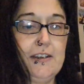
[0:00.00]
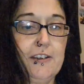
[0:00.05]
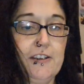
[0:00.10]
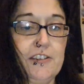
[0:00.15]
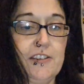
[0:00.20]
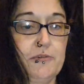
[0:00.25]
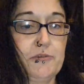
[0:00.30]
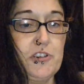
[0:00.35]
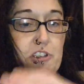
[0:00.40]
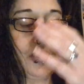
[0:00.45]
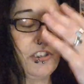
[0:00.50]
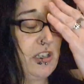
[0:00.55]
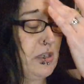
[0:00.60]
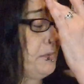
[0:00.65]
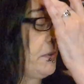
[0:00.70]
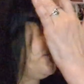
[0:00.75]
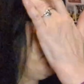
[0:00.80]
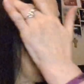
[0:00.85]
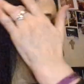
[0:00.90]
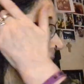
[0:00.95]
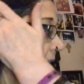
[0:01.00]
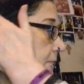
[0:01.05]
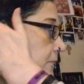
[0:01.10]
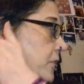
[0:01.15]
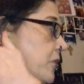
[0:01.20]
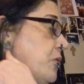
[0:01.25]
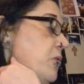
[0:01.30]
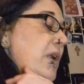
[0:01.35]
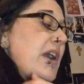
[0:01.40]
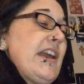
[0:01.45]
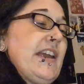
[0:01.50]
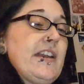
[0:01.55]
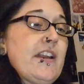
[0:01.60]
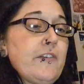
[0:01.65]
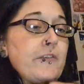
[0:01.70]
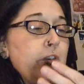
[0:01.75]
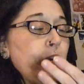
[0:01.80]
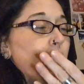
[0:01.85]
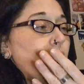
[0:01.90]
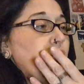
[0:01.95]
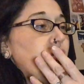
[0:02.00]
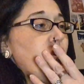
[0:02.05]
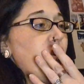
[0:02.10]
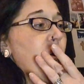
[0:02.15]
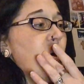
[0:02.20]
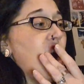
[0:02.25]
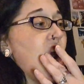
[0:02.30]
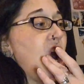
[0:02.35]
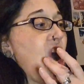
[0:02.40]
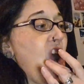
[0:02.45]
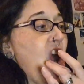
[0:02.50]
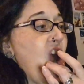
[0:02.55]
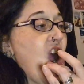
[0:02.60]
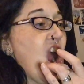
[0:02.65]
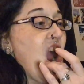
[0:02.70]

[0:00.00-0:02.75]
because I was just going to put my camera away and I thought, you know what?